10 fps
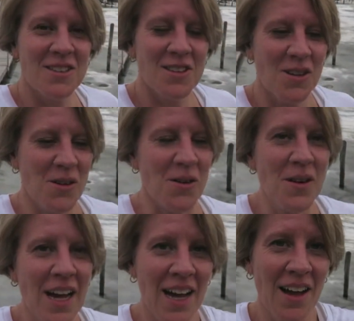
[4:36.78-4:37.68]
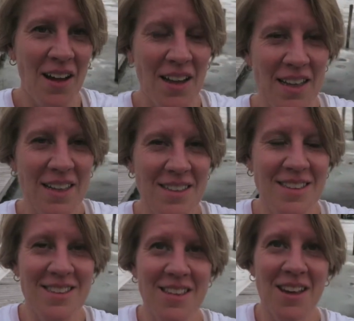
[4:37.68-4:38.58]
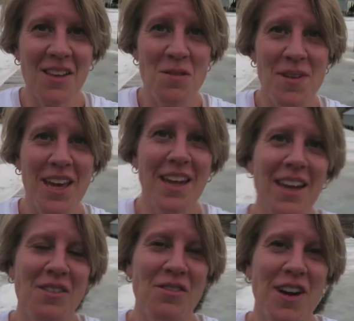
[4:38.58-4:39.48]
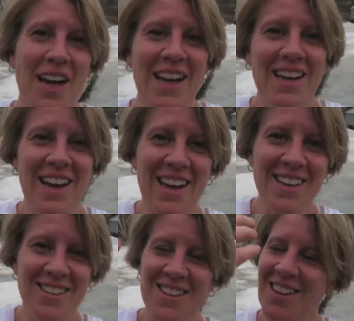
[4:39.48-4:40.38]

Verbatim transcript: So, it's the beginning of Friday night.